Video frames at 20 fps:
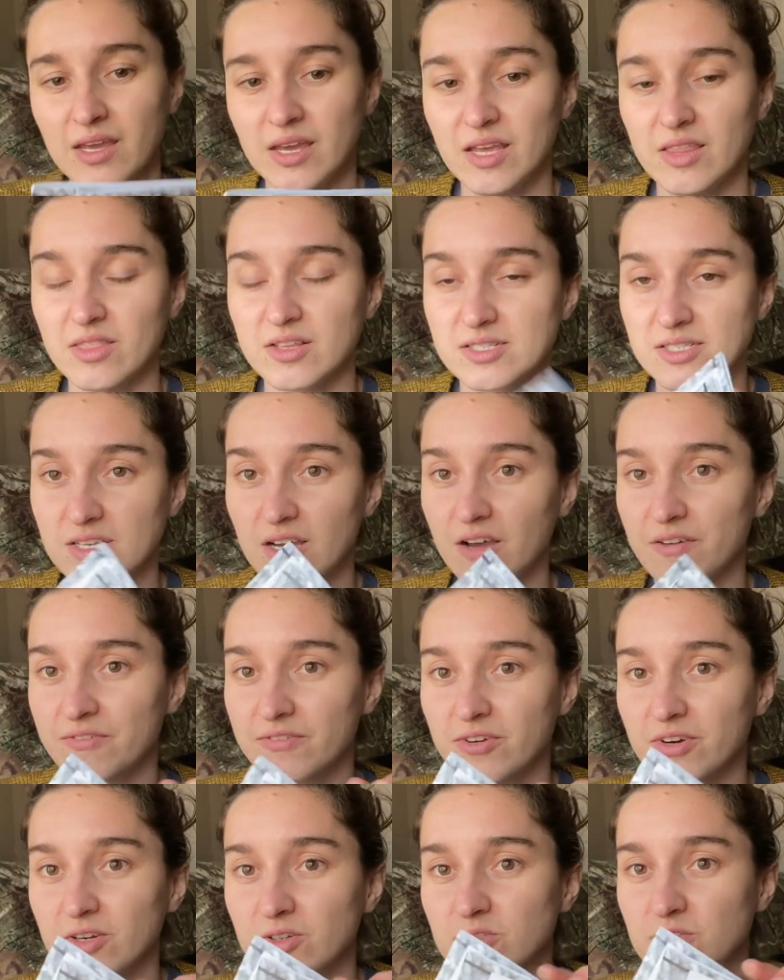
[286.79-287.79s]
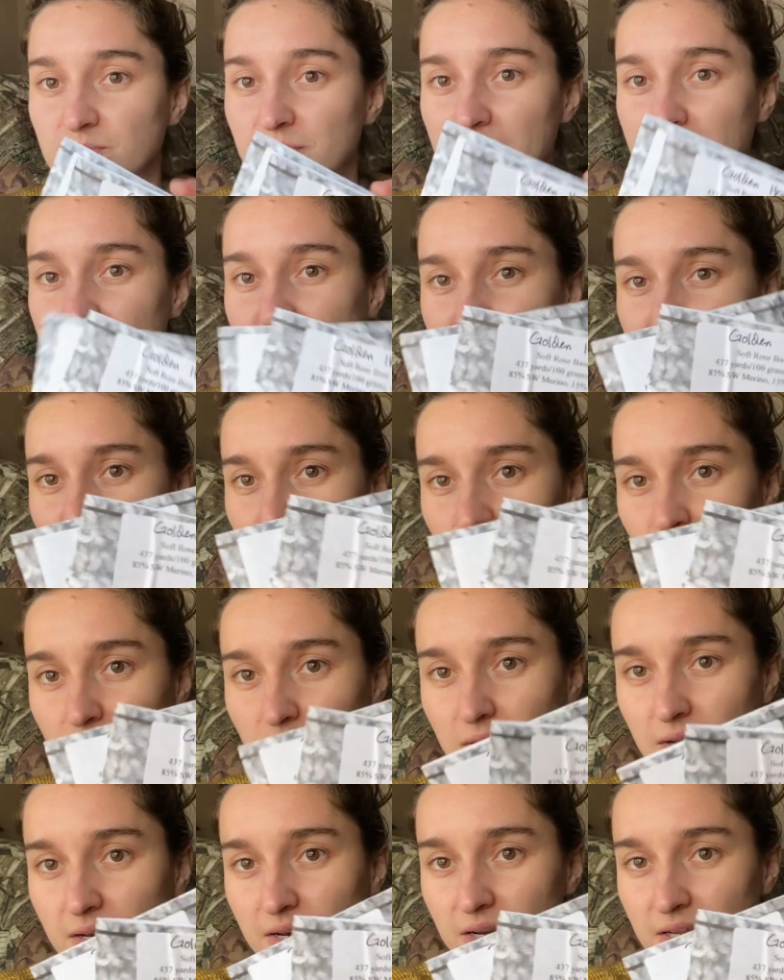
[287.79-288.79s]
In the soft rose base,
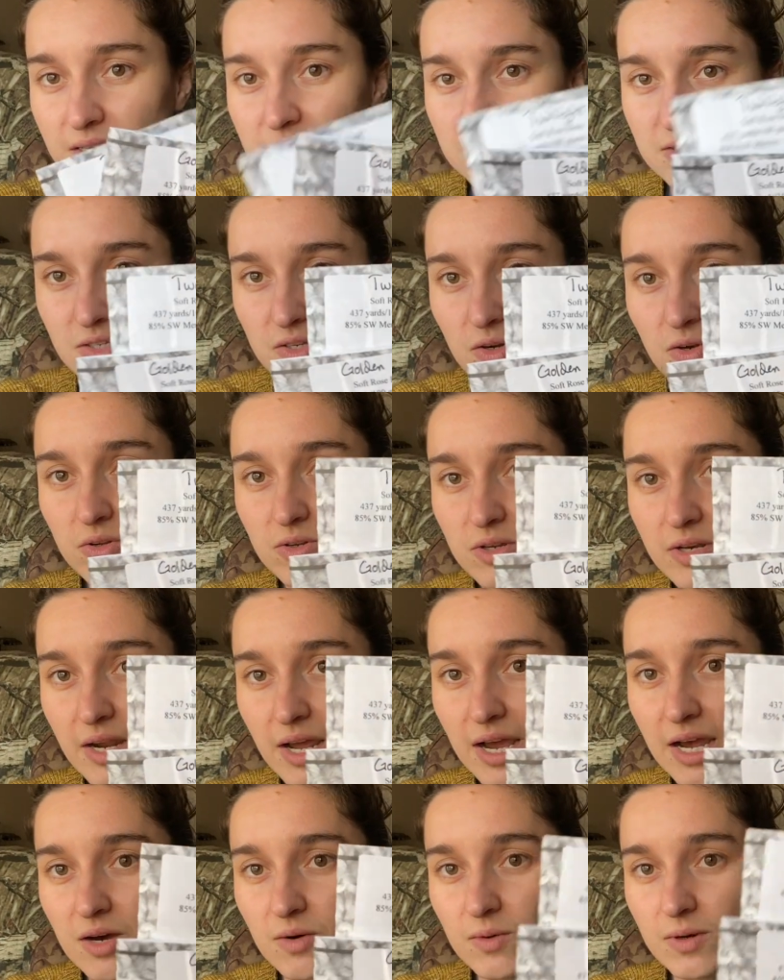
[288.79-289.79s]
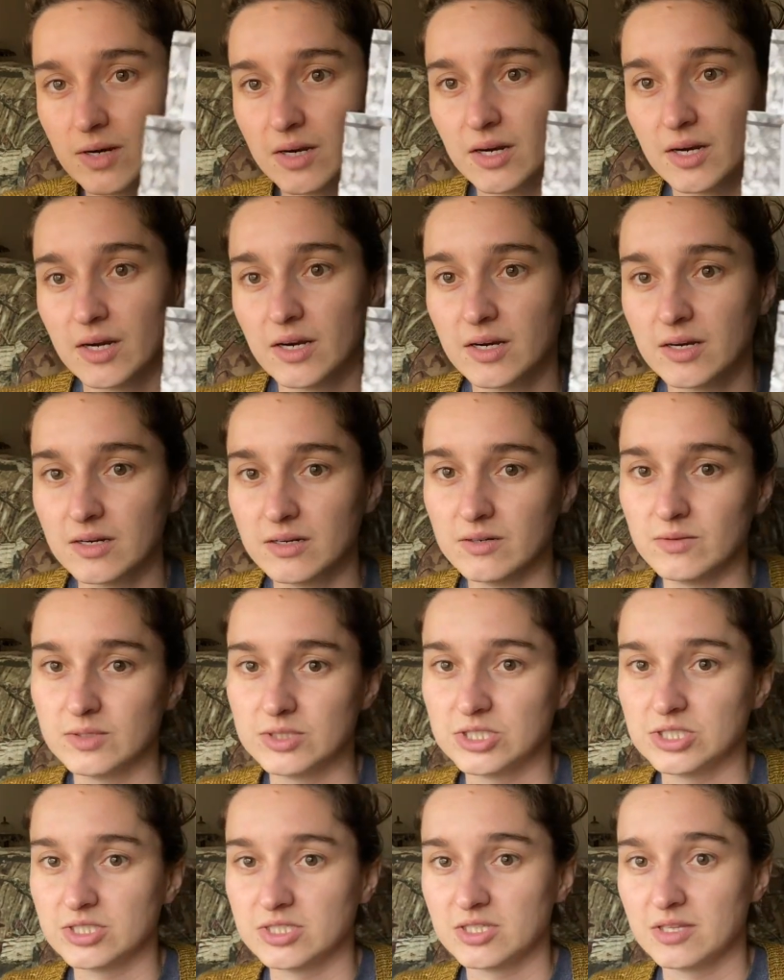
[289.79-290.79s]
one is Golden Hour,
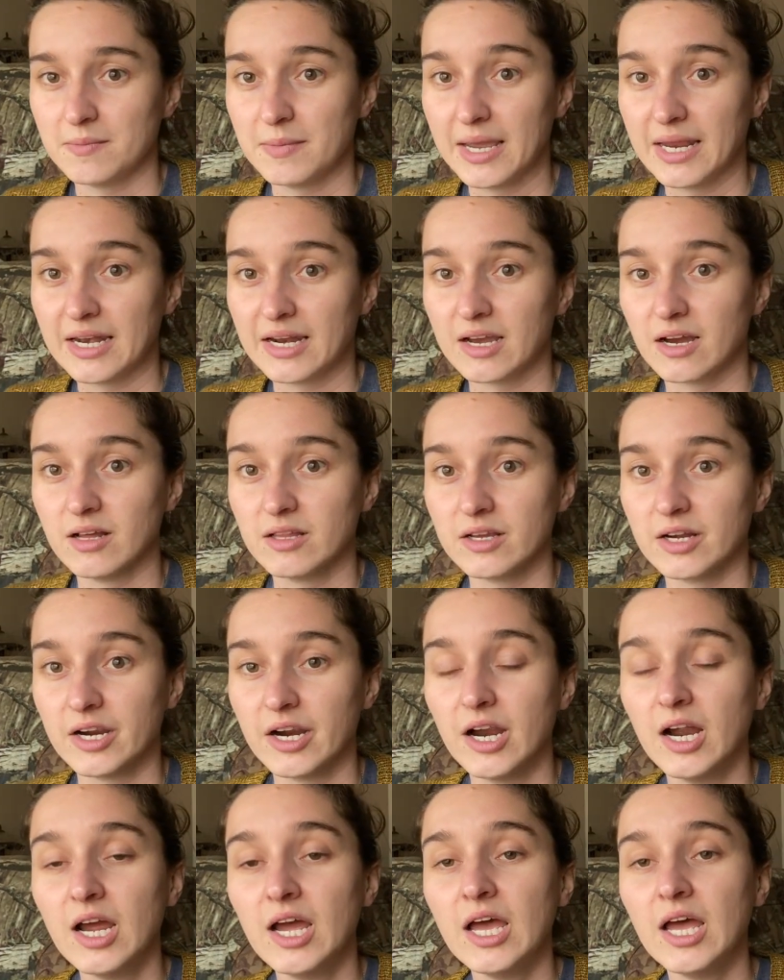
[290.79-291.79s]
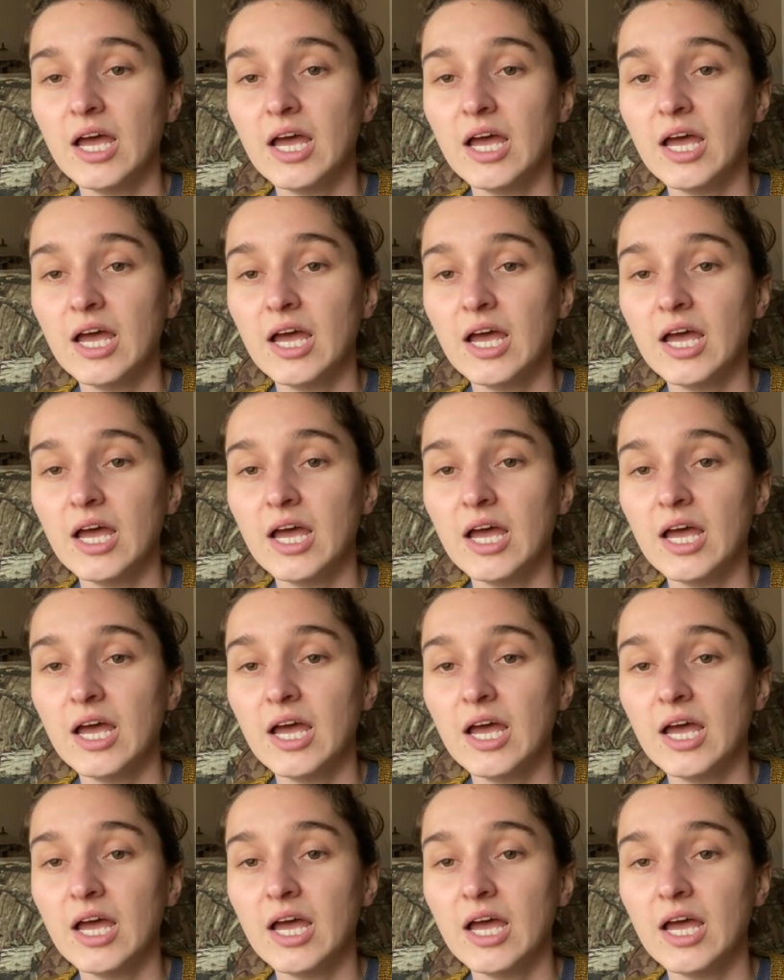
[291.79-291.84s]
which is the main color,